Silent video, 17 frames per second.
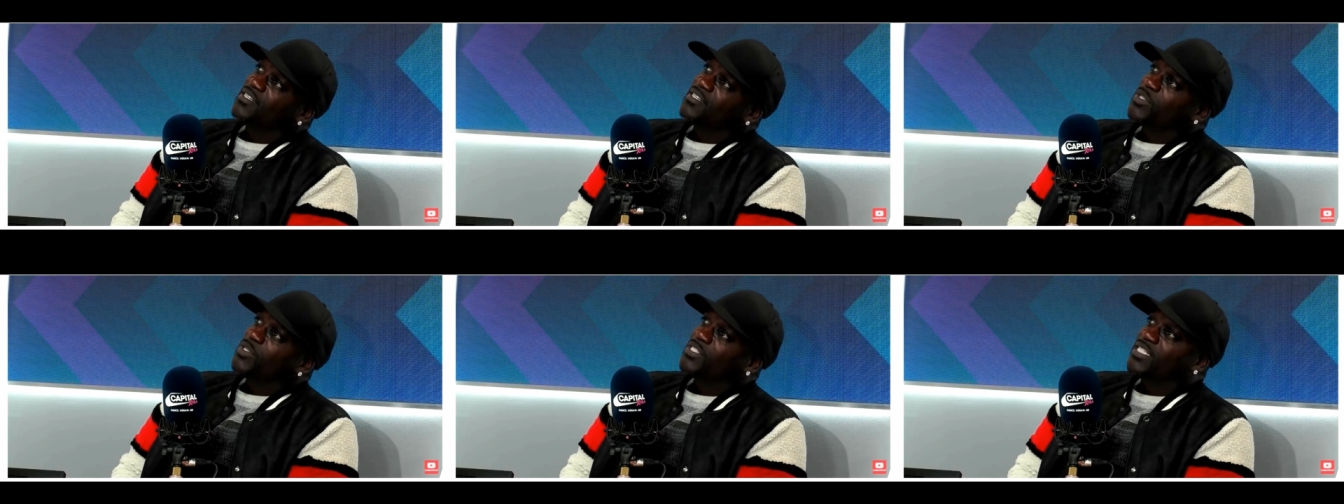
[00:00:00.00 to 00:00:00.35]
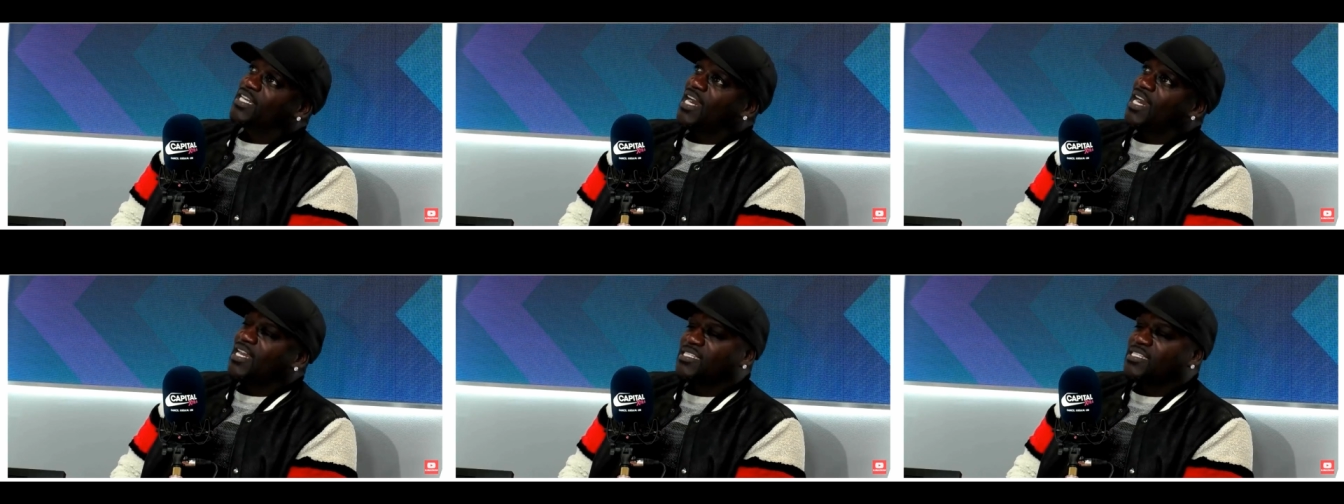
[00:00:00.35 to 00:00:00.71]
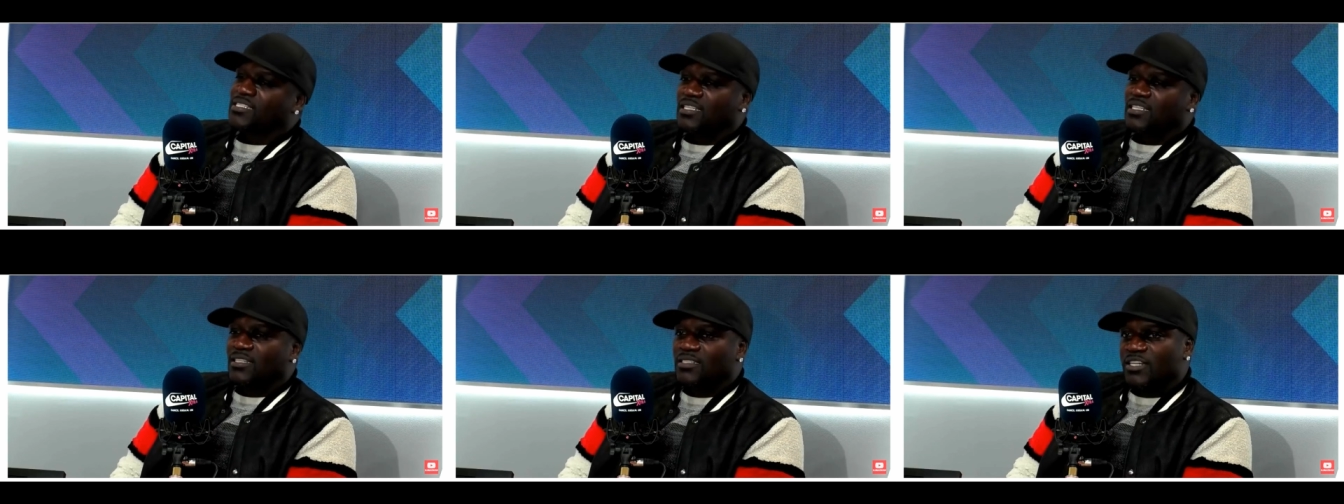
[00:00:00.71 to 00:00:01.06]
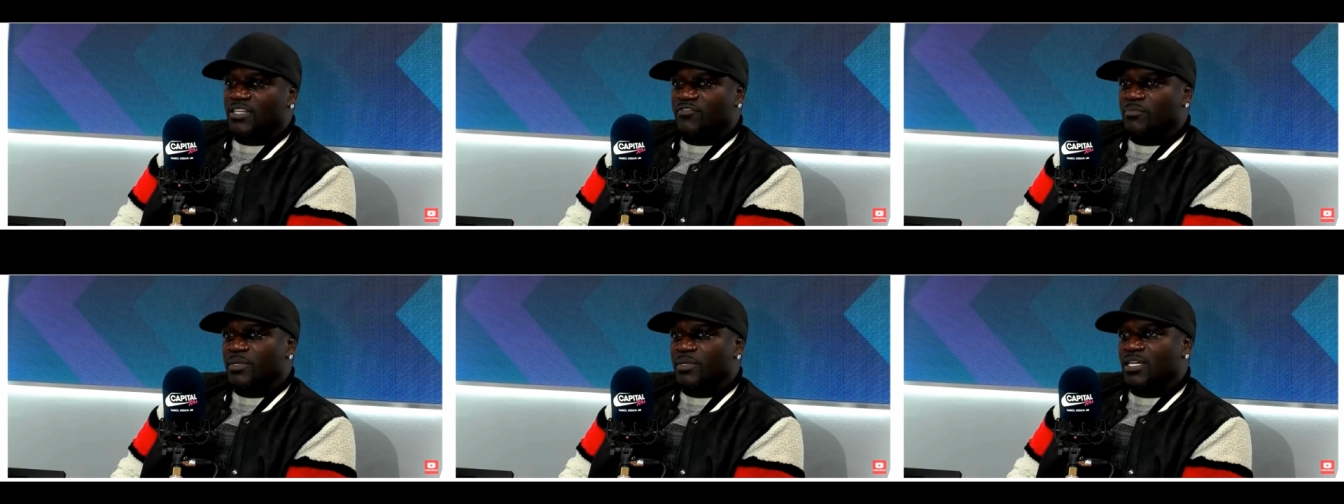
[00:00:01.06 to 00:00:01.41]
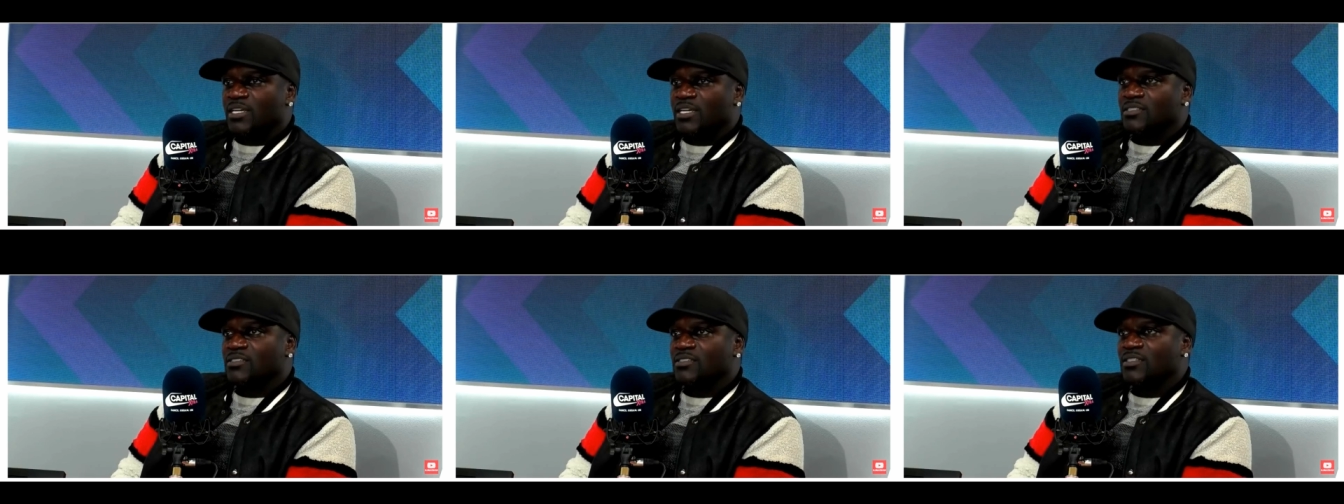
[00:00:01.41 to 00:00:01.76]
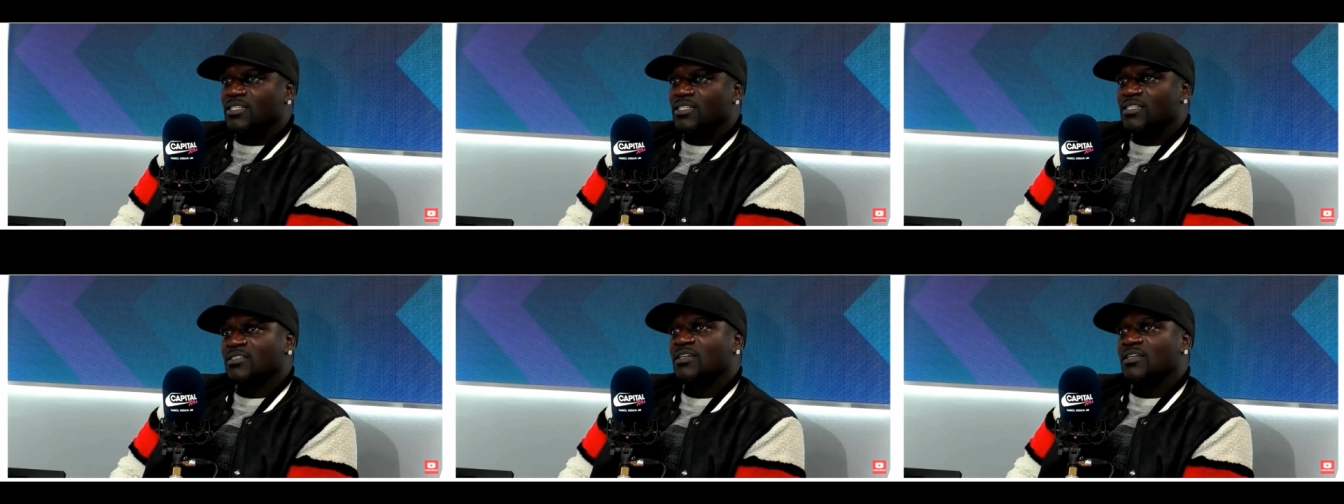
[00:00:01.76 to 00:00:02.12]
with Tekashi's a little different because
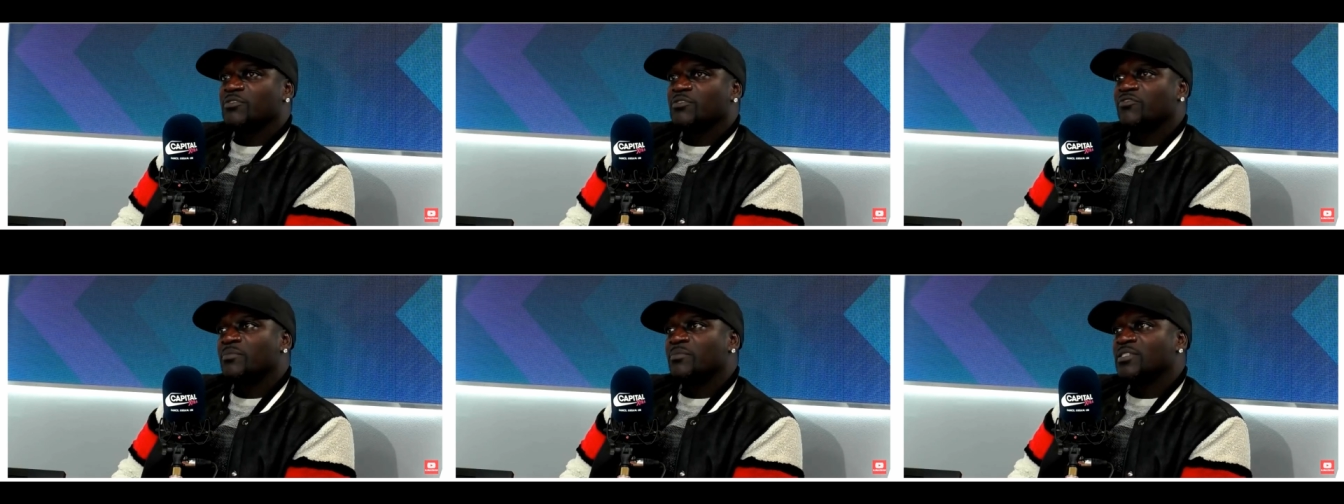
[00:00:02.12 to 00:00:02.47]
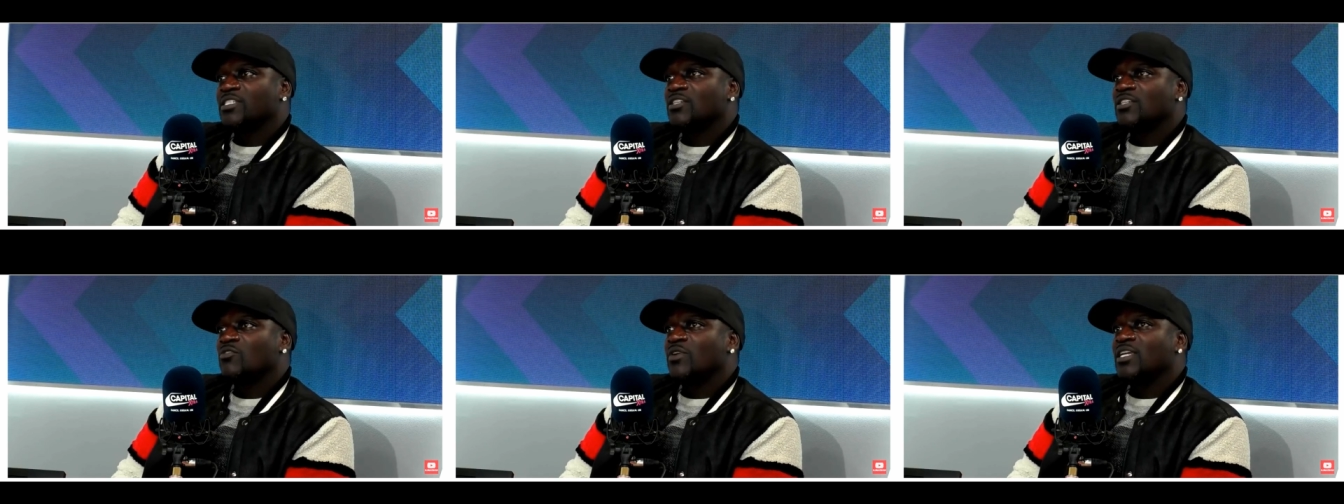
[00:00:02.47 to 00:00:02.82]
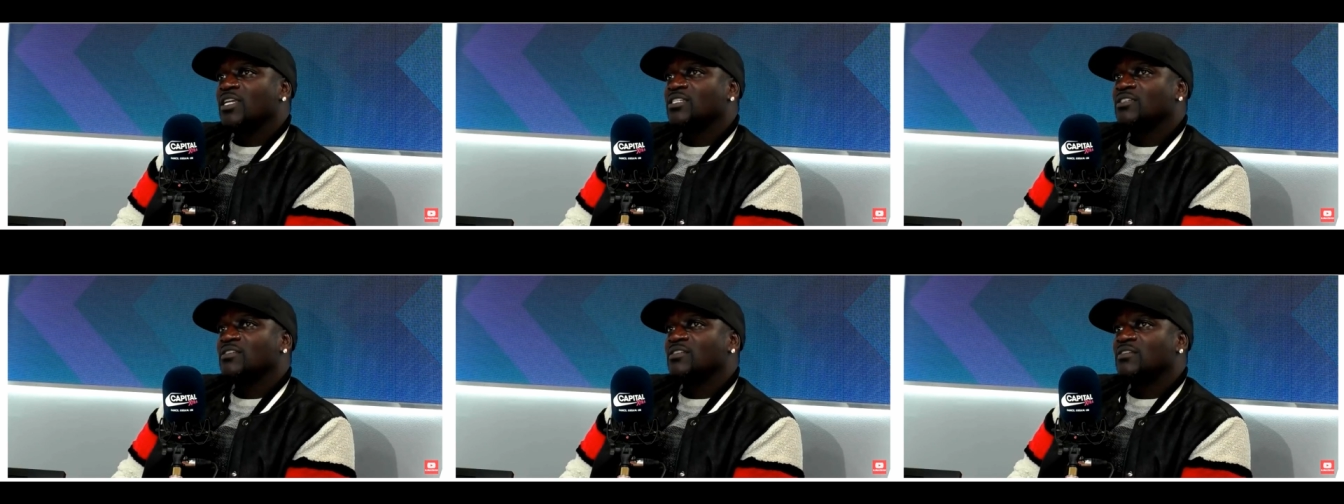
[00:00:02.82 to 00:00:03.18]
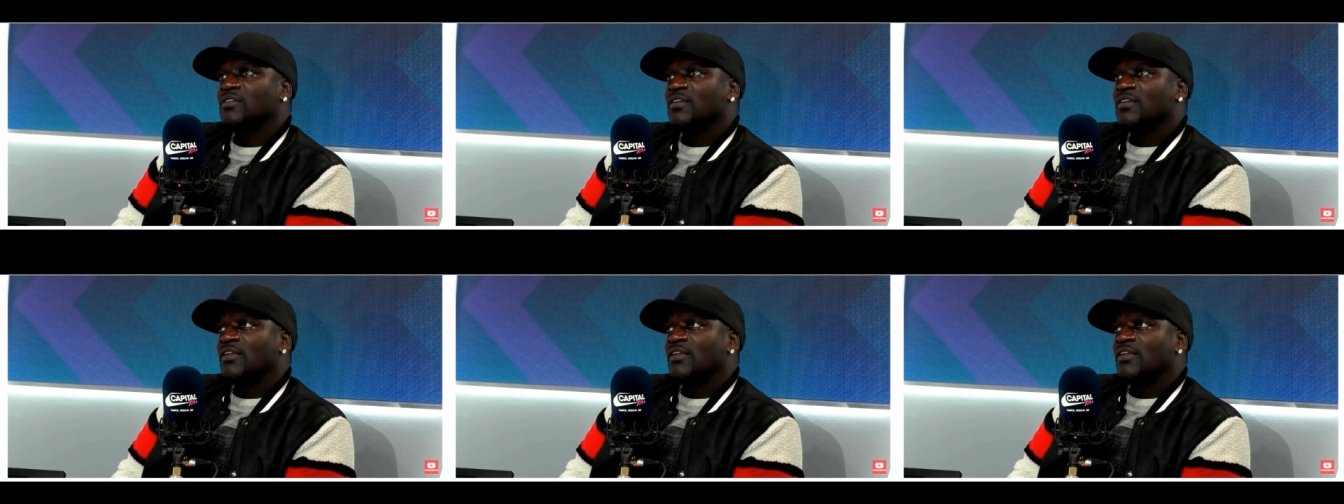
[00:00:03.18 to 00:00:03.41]
he just comes from a generation